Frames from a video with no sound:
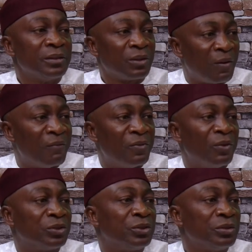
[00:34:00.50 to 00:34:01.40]

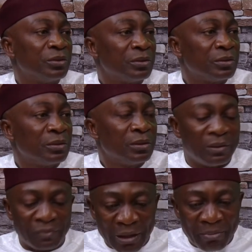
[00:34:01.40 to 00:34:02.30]
convoked
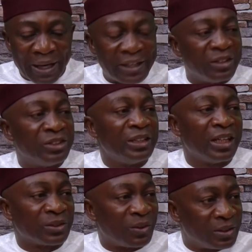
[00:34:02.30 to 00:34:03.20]
whereby
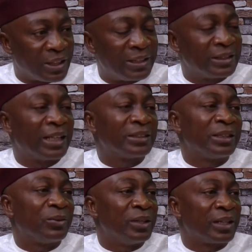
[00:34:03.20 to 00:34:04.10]
nigerians all the critical
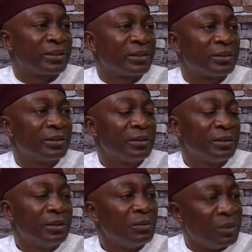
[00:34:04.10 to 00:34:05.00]
stakeholders
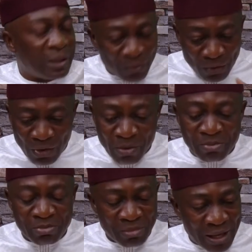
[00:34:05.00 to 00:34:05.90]
will now
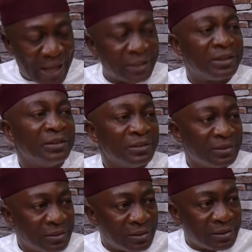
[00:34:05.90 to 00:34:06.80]
come and
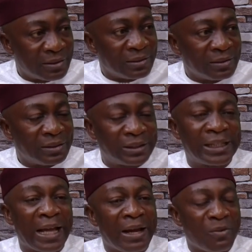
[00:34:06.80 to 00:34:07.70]

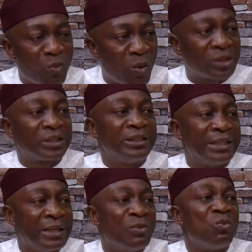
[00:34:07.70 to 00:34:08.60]
say what
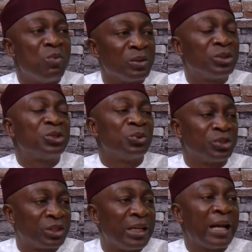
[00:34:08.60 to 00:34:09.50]
they want to
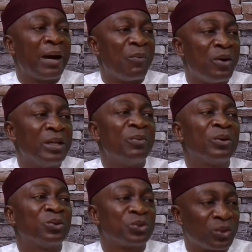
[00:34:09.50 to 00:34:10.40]
say and what they
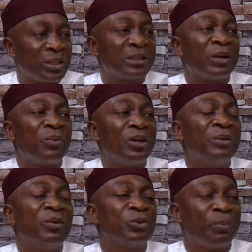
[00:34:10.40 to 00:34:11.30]
want to suggest and what they
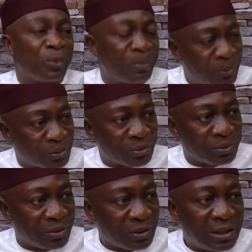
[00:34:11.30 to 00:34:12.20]
want to propose,
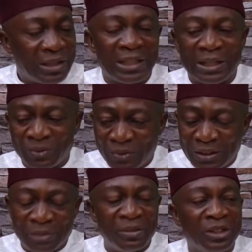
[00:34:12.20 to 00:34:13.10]

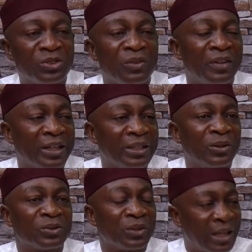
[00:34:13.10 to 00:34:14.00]
including the Ministry of
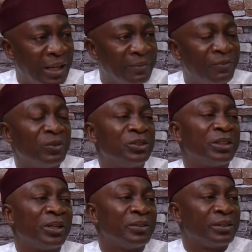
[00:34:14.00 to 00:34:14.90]
Agriculture and Food
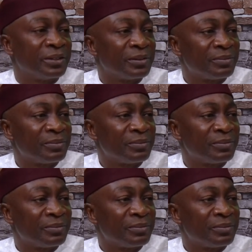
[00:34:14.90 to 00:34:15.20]
Security.